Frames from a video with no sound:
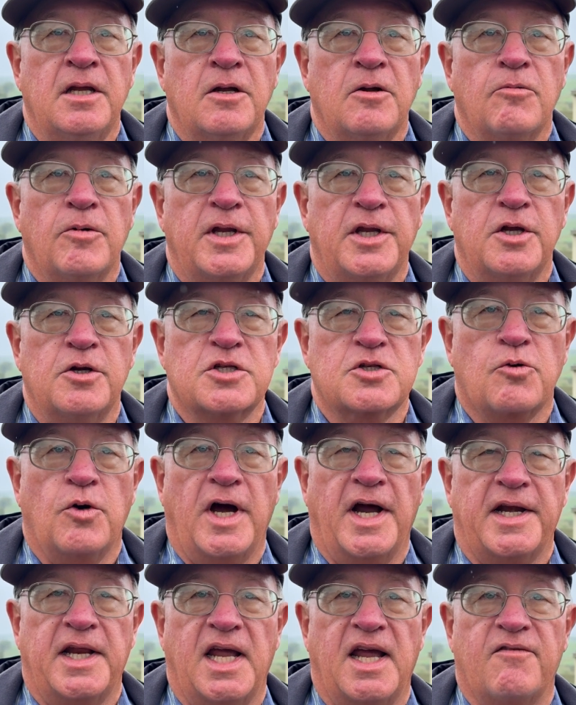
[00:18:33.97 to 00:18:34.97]
used
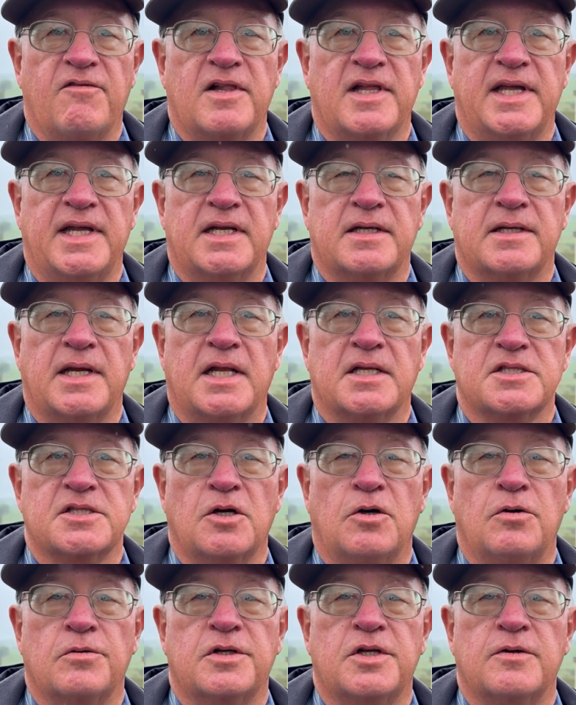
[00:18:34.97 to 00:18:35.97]
quite heavily and
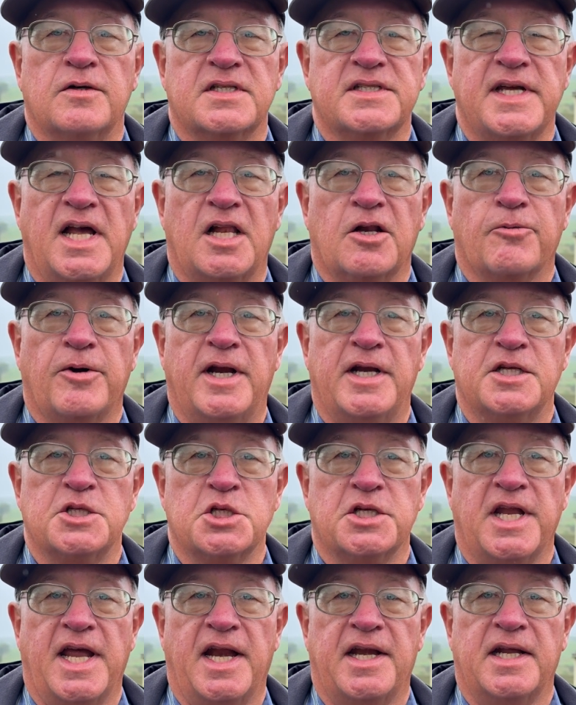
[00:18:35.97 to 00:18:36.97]
sold to Accelerated
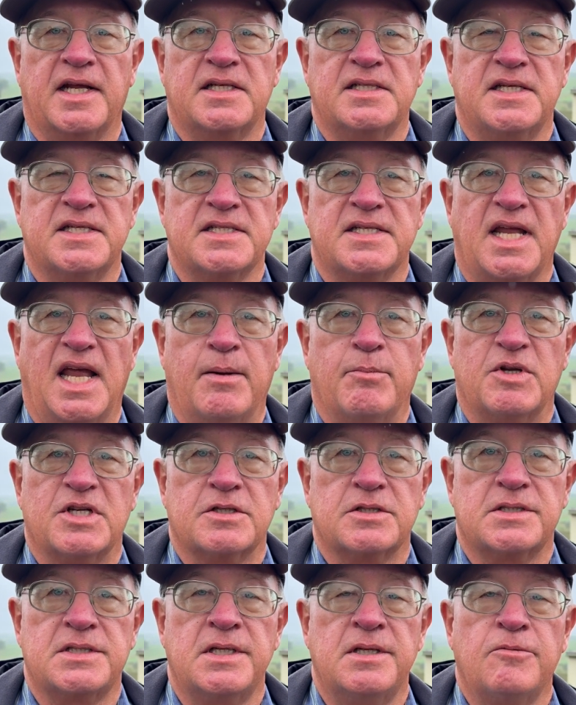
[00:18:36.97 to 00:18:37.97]
Genetics. His name
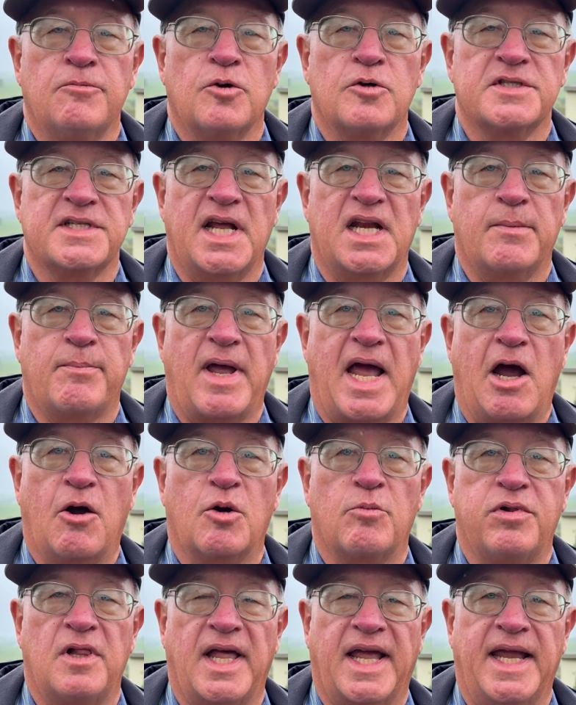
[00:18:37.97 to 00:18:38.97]
is Roseda
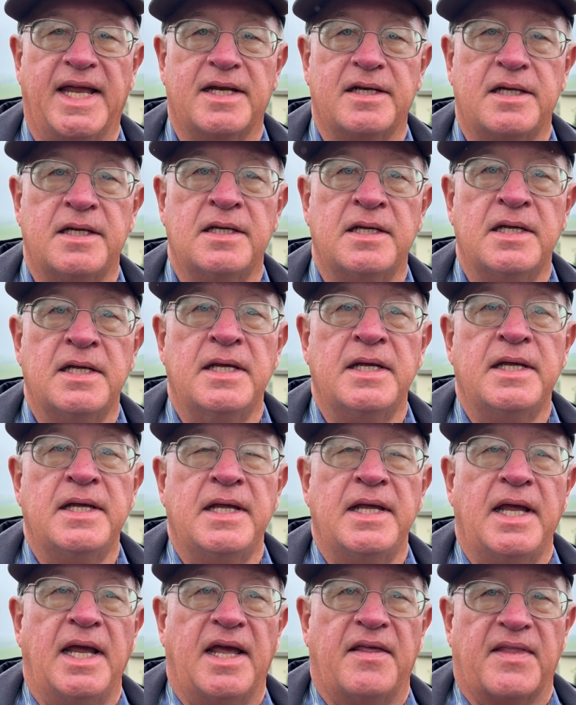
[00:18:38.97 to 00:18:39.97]
Power Plant,
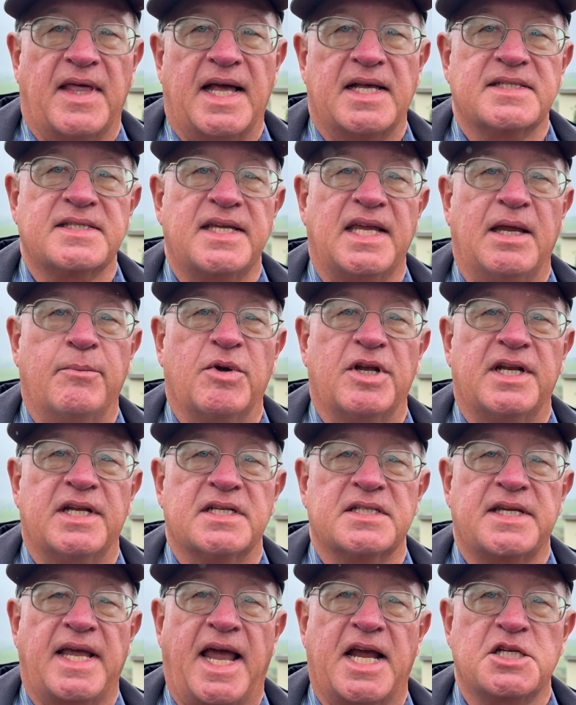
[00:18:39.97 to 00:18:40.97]
and that semen
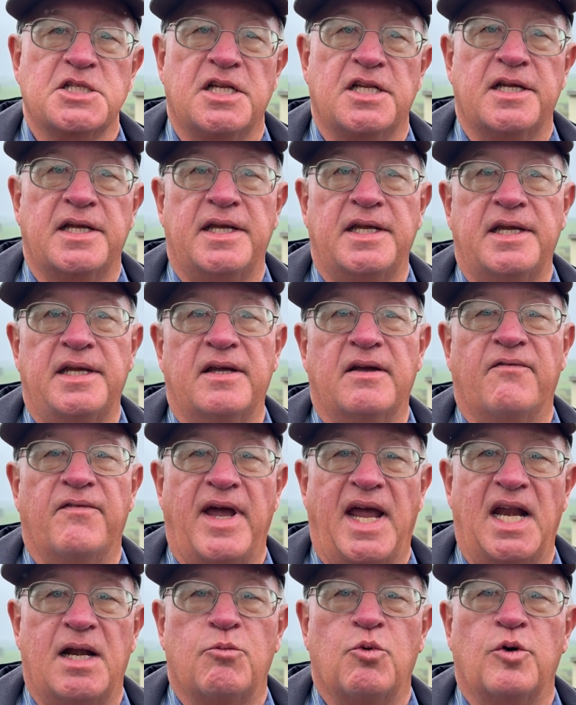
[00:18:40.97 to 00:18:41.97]
is actually
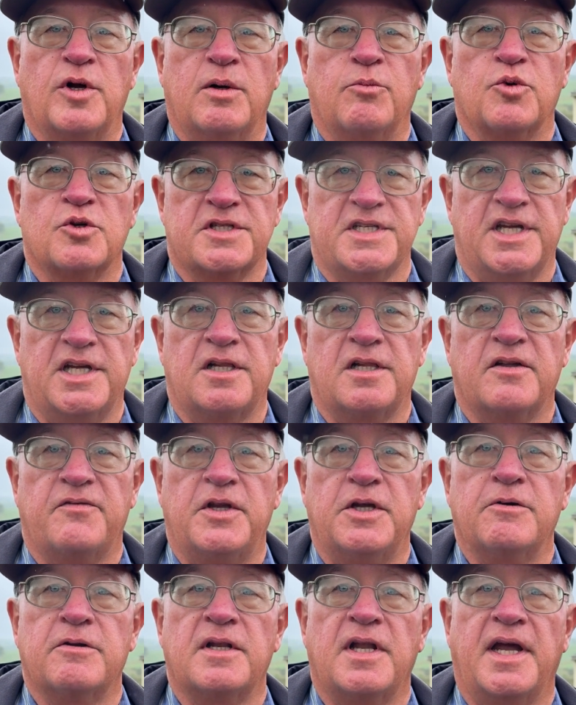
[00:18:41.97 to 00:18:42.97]
available in Brazil if
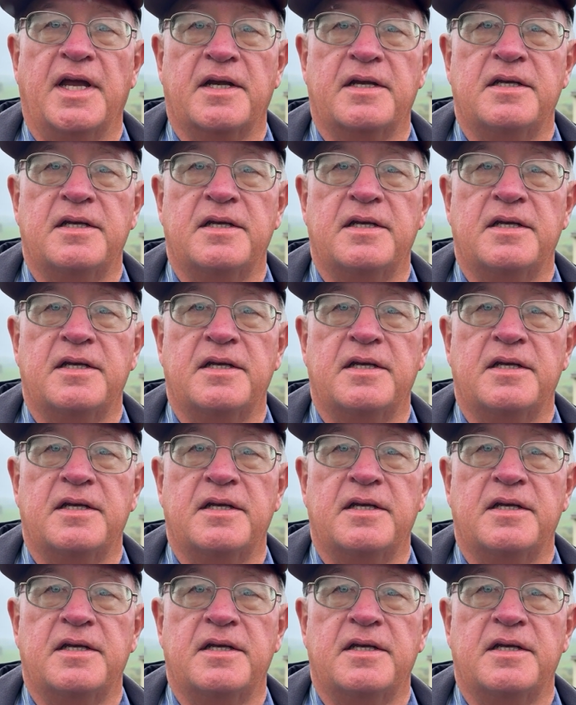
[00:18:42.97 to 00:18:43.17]
you would like